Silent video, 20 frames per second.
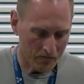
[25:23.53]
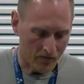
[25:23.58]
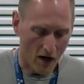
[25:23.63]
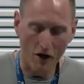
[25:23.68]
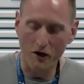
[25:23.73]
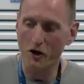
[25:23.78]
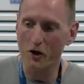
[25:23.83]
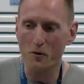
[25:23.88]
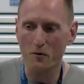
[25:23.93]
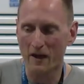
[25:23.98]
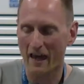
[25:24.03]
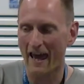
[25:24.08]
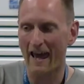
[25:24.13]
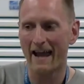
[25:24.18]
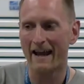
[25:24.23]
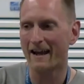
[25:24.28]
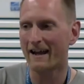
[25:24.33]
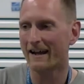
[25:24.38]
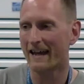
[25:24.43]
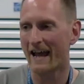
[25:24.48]
A new
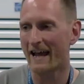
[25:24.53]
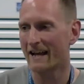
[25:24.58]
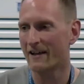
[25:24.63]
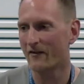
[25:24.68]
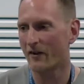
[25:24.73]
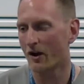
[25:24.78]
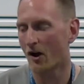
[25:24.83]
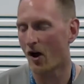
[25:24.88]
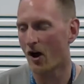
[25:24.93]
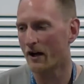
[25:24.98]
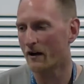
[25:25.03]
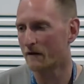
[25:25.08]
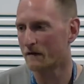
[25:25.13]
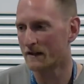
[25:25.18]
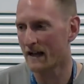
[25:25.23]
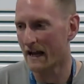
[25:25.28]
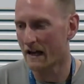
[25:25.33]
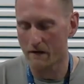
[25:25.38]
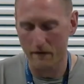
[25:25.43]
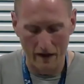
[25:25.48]
king, again in the line of
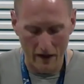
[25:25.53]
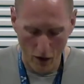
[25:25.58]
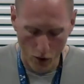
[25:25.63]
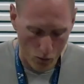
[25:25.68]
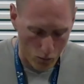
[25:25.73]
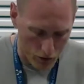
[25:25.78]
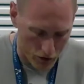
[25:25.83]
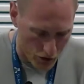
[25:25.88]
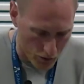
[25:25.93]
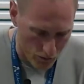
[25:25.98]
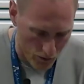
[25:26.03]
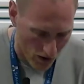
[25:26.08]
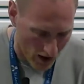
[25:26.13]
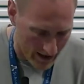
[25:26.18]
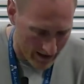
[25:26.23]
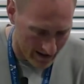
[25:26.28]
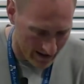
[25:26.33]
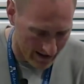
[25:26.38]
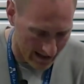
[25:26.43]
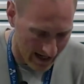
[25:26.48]
David, who would
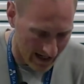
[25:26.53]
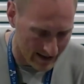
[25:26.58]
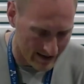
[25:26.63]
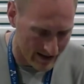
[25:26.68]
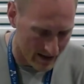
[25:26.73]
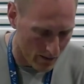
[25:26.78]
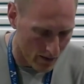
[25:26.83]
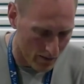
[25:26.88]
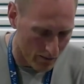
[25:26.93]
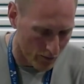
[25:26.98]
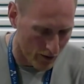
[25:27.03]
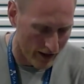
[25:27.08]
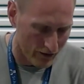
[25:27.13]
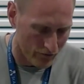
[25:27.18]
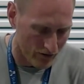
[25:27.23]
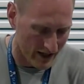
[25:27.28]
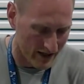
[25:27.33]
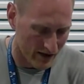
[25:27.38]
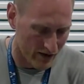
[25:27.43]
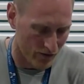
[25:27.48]
unite the kingdom and
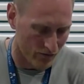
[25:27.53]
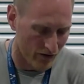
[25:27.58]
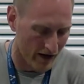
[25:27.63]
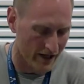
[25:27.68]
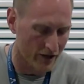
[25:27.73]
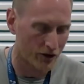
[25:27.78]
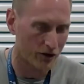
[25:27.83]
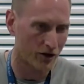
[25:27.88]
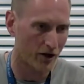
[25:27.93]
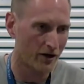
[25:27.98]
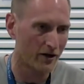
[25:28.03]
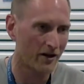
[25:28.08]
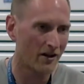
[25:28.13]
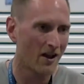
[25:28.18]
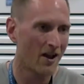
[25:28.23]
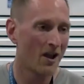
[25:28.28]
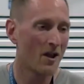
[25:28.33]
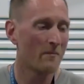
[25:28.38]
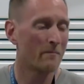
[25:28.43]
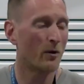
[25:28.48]
bring restoration.
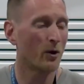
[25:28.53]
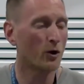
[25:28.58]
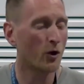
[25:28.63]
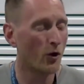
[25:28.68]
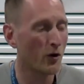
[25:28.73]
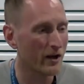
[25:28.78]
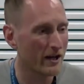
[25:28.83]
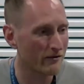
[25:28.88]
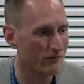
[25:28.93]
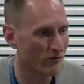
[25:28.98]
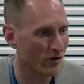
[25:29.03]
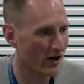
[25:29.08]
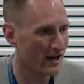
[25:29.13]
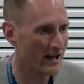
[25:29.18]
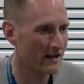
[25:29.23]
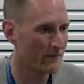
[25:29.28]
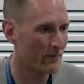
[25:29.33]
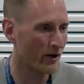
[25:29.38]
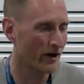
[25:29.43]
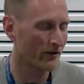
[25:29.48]
But could he
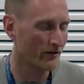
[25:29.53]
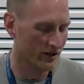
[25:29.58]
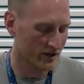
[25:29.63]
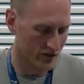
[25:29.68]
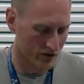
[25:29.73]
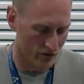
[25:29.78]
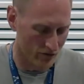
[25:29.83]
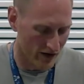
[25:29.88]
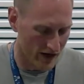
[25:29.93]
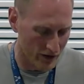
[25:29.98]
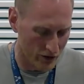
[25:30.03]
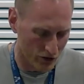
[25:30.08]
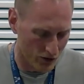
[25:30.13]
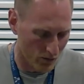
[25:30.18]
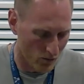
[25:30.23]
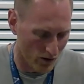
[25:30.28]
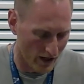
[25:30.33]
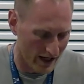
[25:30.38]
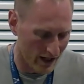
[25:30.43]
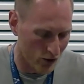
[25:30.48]
really bring
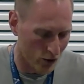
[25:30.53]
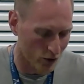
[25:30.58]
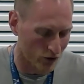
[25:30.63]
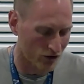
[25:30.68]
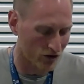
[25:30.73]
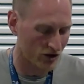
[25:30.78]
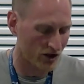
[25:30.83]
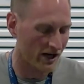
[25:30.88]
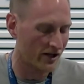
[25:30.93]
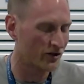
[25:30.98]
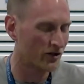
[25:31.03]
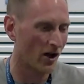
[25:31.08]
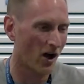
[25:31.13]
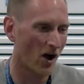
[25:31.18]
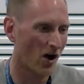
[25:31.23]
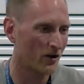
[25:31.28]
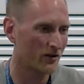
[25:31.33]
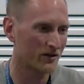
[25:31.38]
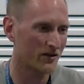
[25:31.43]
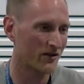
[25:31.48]
restoration when he couldn't change the
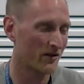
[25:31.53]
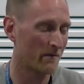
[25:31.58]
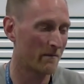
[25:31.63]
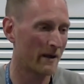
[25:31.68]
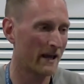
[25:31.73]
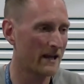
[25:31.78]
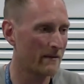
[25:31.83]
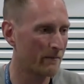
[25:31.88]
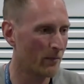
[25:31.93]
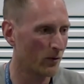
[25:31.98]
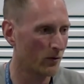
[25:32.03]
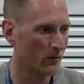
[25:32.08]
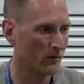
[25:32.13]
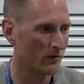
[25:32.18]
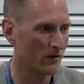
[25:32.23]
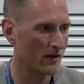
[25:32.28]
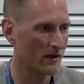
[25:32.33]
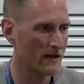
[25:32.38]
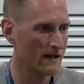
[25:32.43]
hearts of the people?